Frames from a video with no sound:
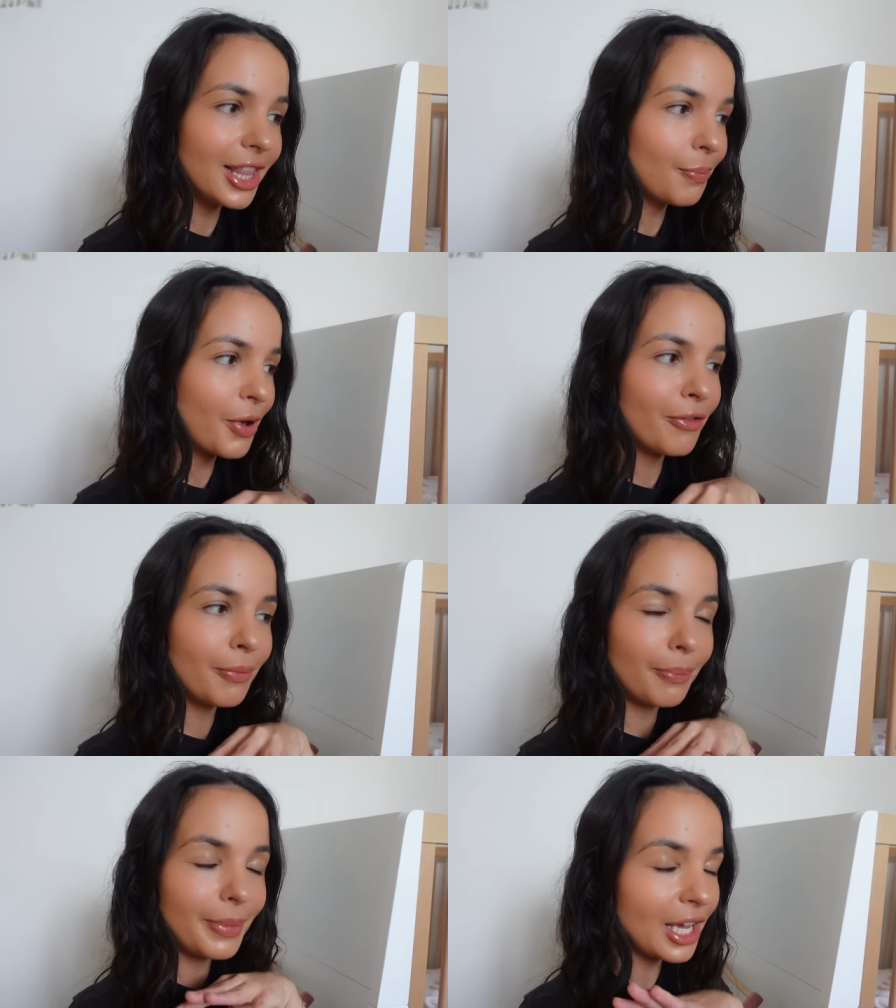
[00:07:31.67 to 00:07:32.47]
They've both
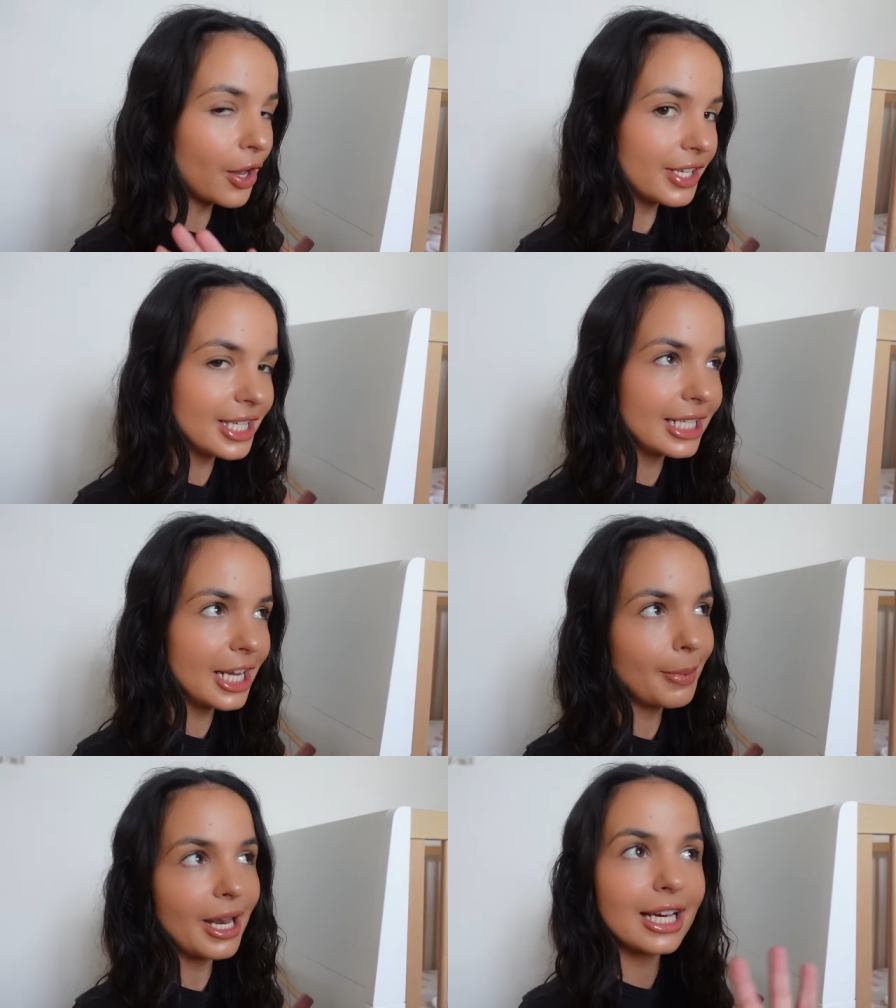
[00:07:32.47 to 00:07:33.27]
been going to
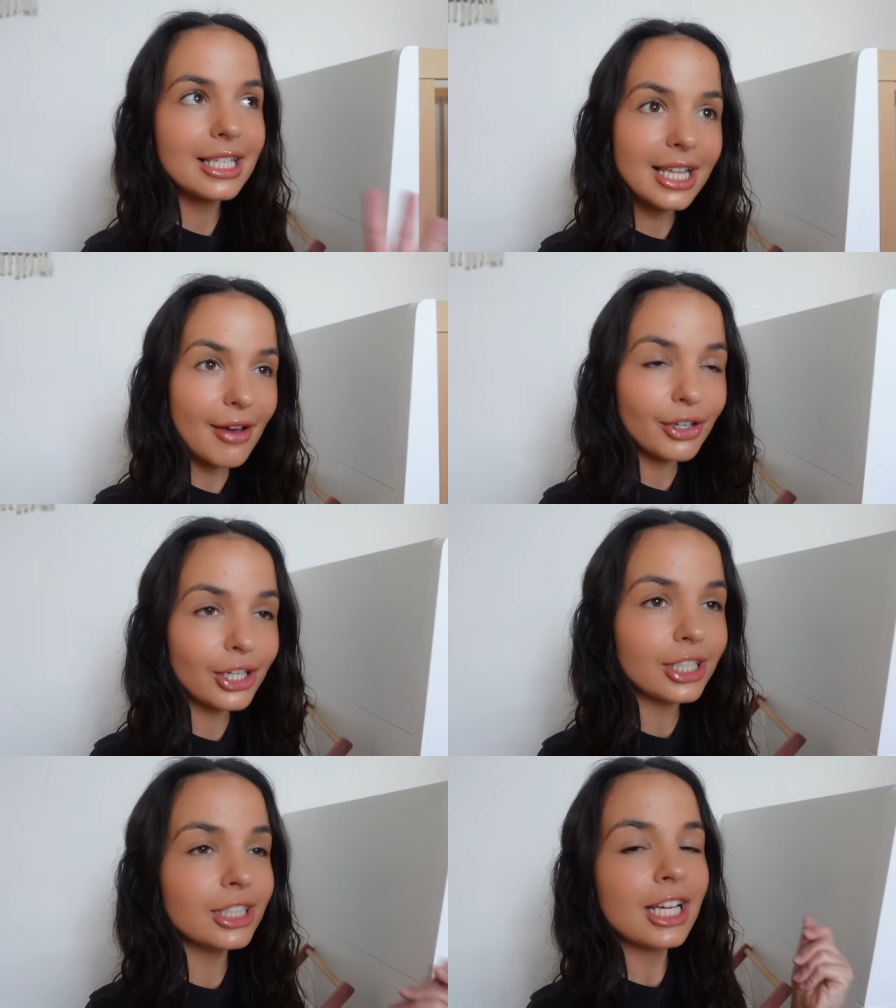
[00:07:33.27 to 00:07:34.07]
sleep at like
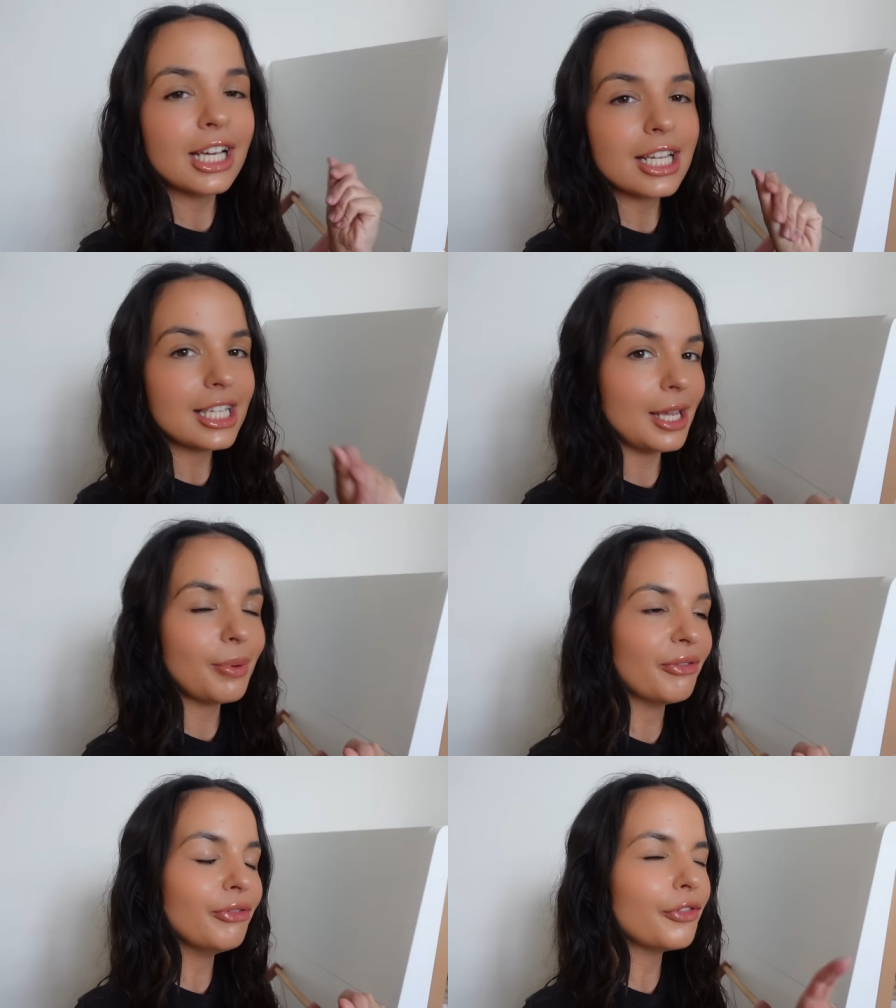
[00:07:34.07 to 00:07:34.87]
seven,
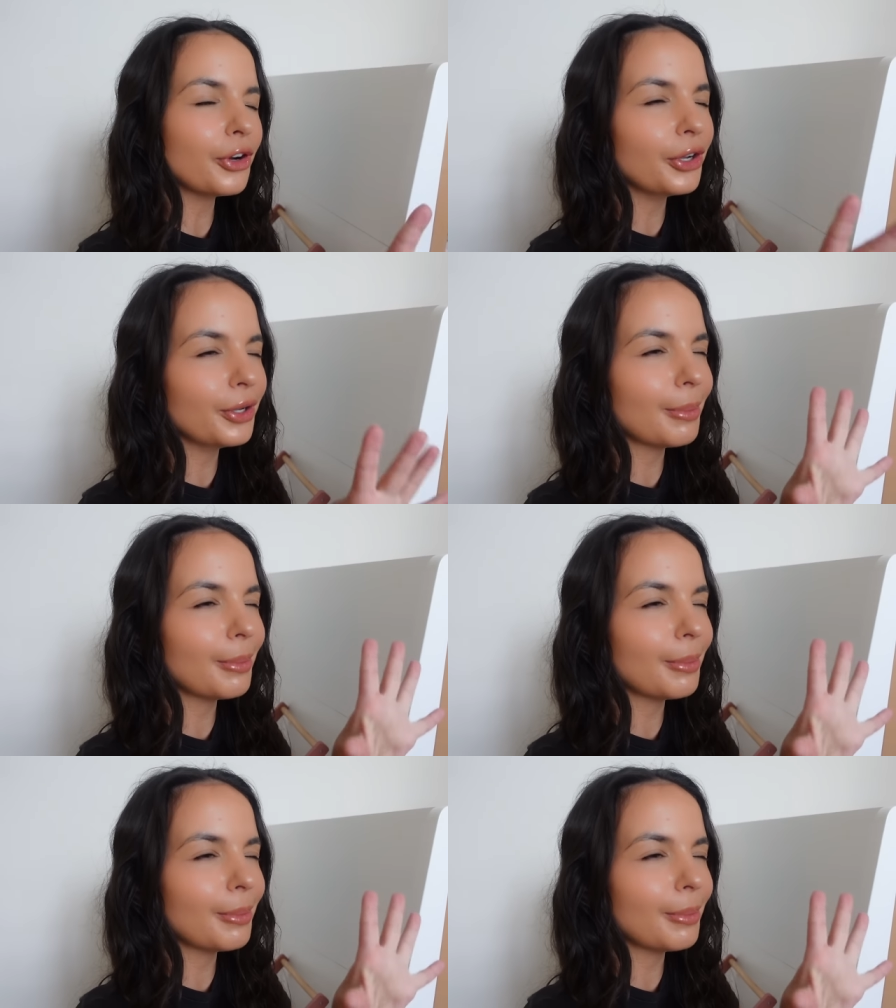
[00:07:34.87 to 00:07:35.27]
sleeping through.